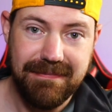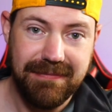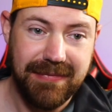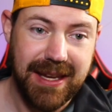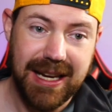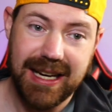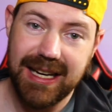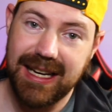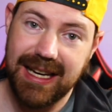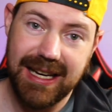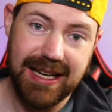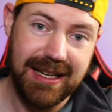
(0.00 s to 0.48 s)

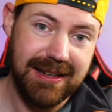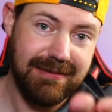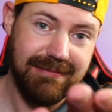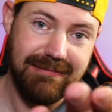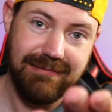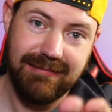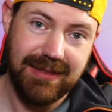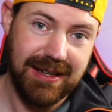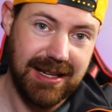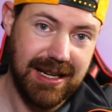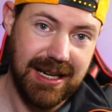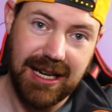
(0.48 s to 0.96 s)
Again,
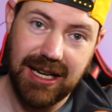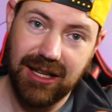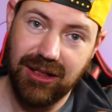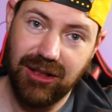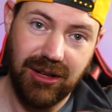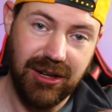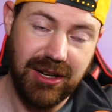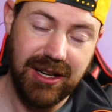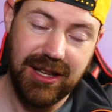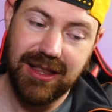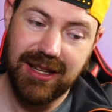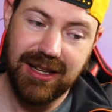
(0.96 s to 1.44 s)
a
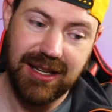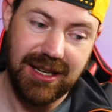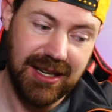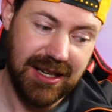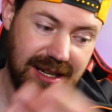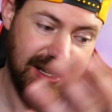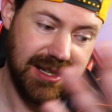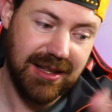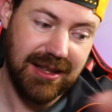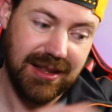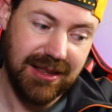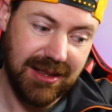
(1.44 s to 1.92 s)
lot of
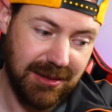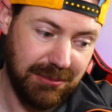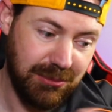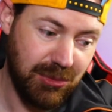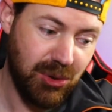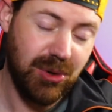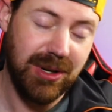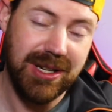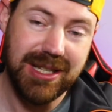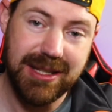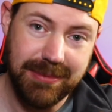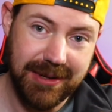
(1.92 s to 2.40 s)
the
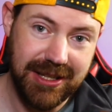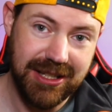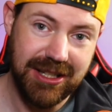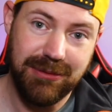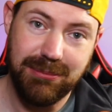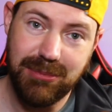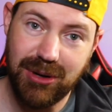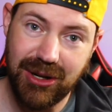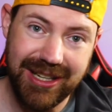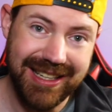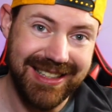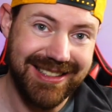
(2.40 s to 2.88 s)
more expensive
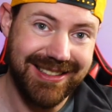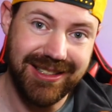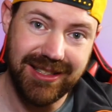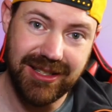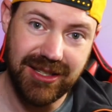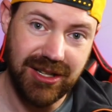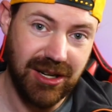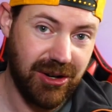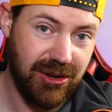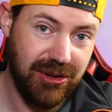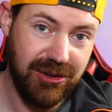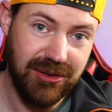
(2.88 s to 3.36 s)
bodies
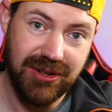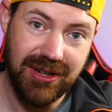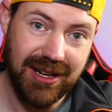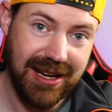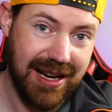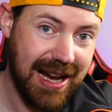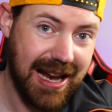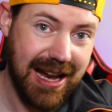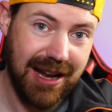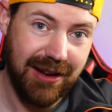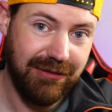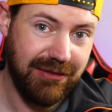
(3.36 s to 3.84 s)
don't
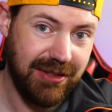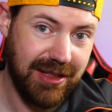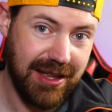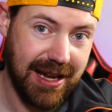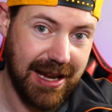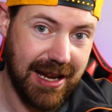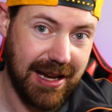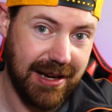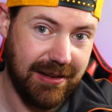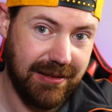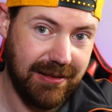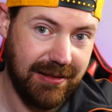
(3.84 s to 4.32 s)
have
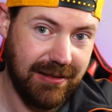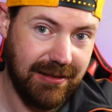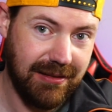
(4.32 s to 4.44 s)
that.